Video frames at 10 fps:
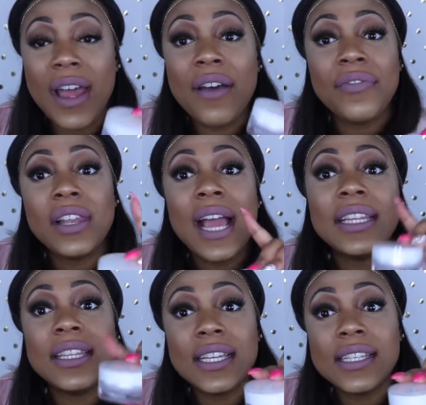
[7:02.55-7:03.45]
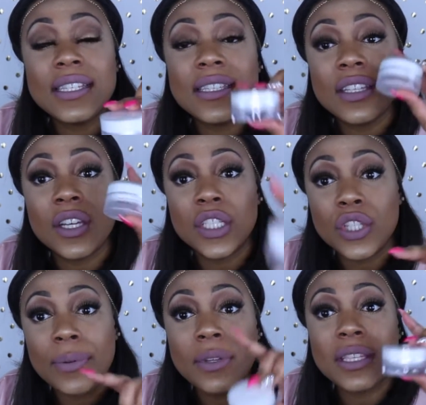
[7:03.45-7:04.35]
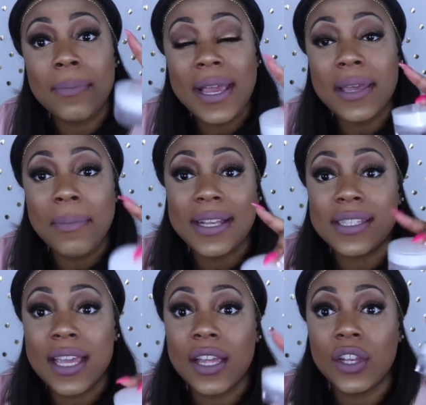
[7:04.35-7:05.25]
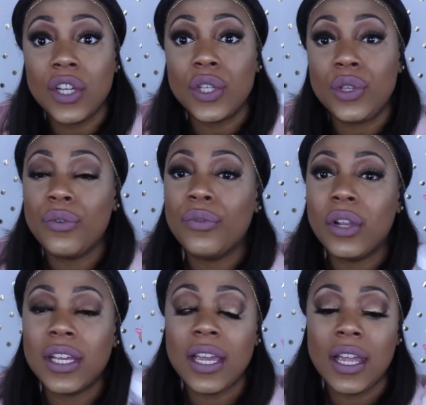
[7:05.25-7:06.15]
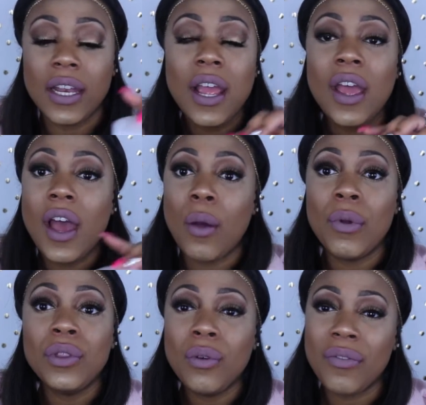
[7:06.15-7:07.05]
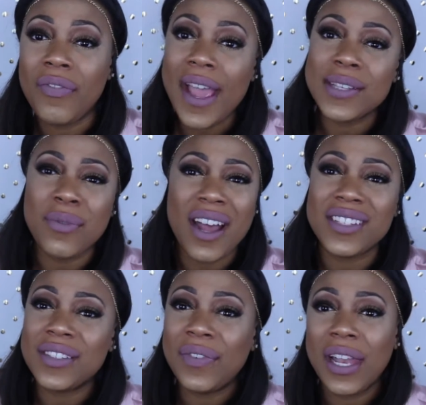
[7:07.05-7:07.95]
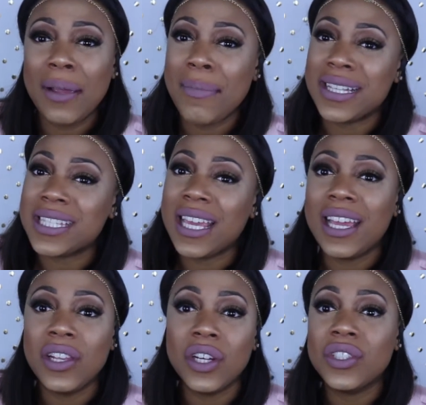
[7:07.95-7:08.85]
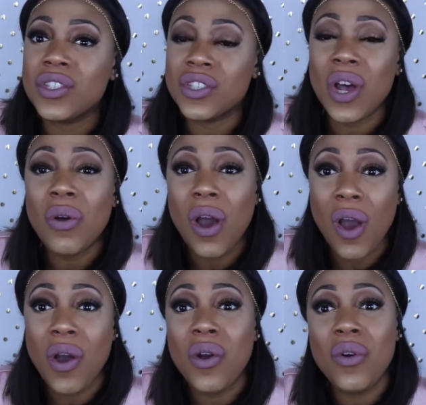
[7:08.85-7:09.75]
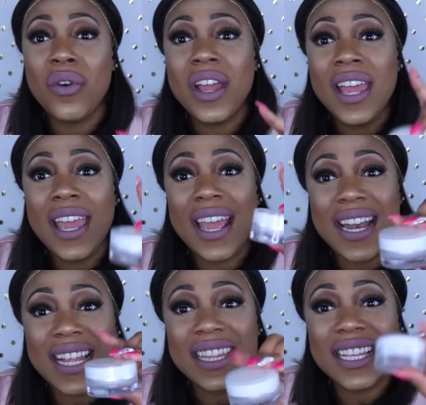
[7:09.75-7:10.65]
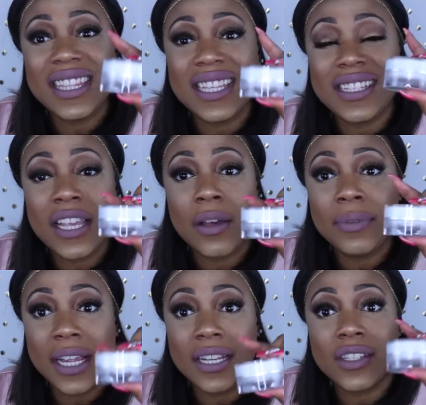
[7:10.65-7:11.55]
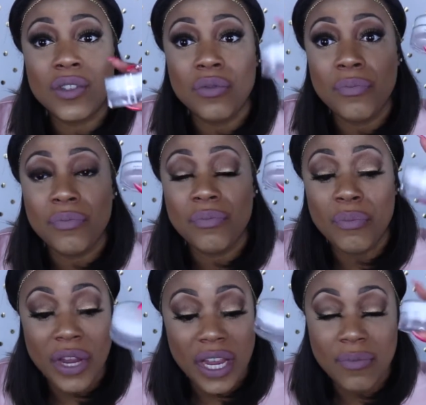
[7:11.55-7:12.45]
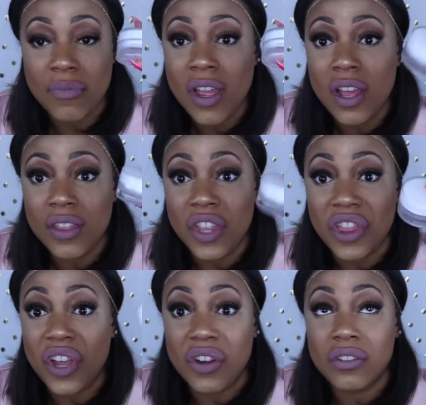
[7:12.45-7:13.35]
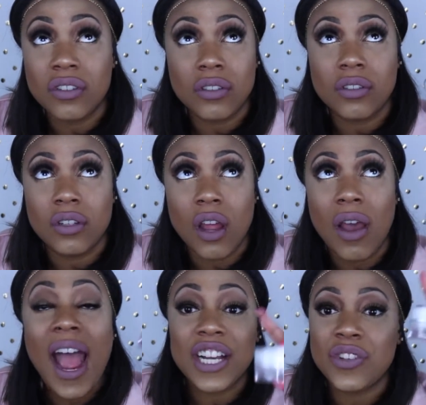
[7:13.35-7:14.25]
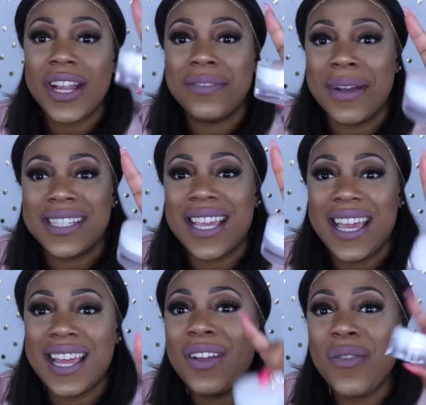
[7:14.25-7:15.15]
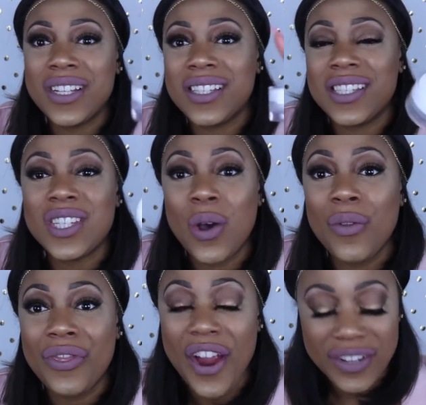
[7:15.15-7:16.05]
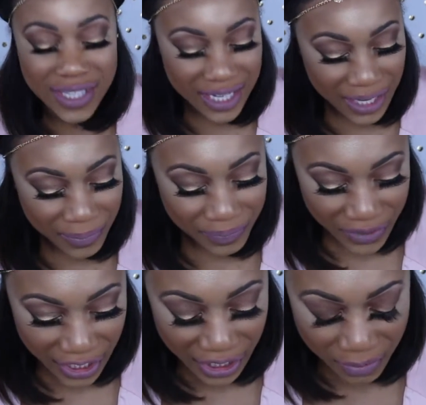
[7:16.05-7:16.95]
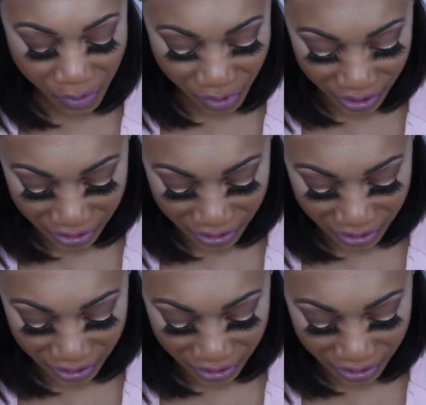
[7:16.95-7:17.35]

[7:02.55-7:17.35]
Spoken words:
I feel like this contributes to making my skin look youthful again. I went through a phase where I just felt like my skin looked so old, and I think this helped into bringing hydrating my skin. It wasn't so thirsty anymore.